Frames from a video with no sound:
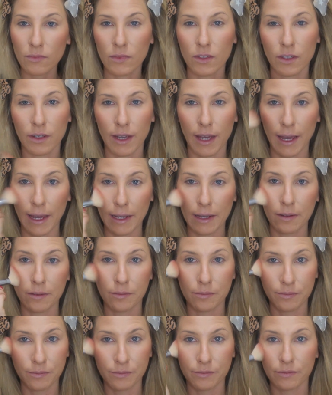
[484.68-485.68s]
Okay,
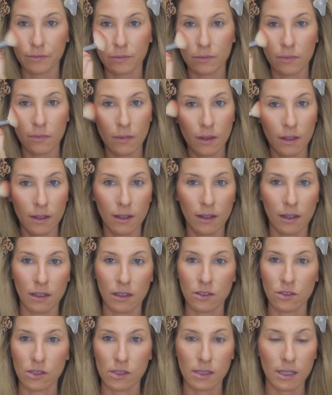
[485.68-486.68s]

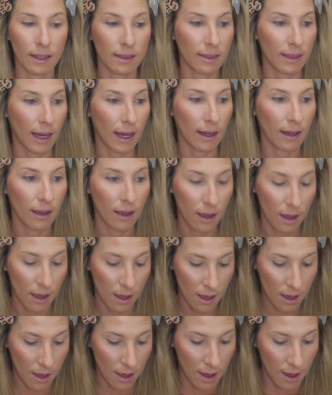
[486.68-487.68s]
just like that.
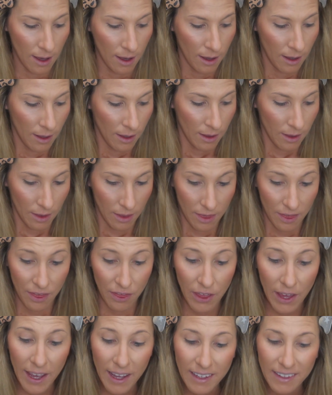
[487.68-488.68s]

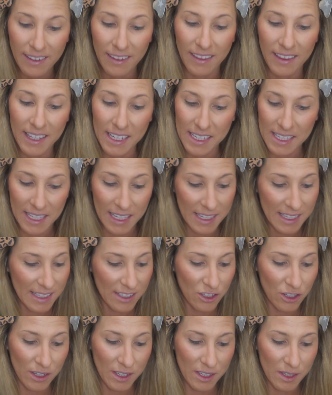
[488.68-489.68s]
Then this
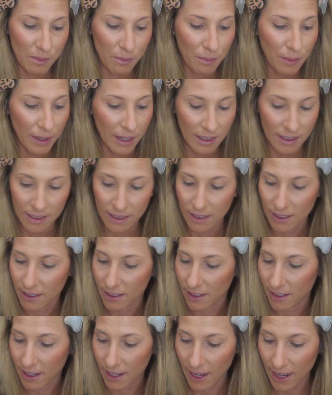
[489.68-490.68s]
has just been
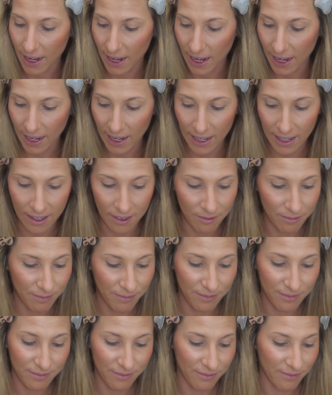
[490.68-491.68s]
a
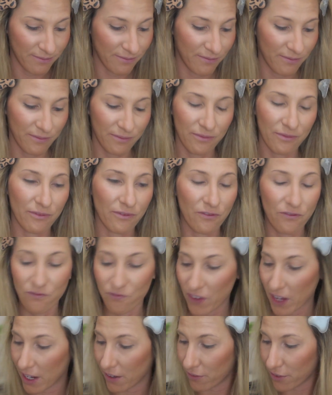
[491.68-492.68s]

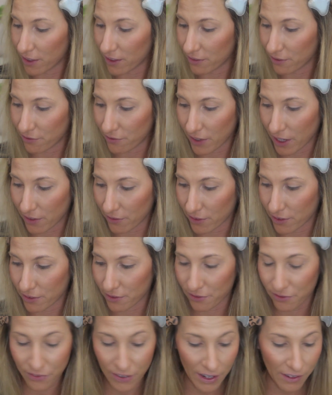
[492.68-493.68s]

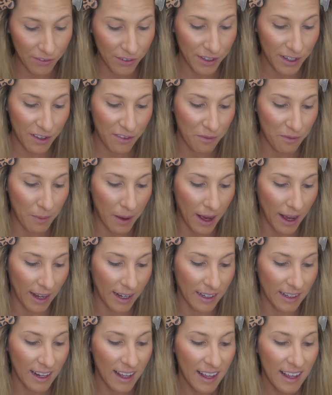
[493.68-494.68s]
favorite of
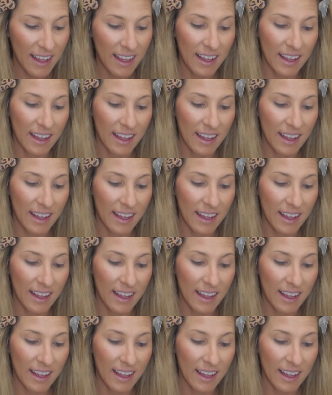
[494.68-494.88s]
mine,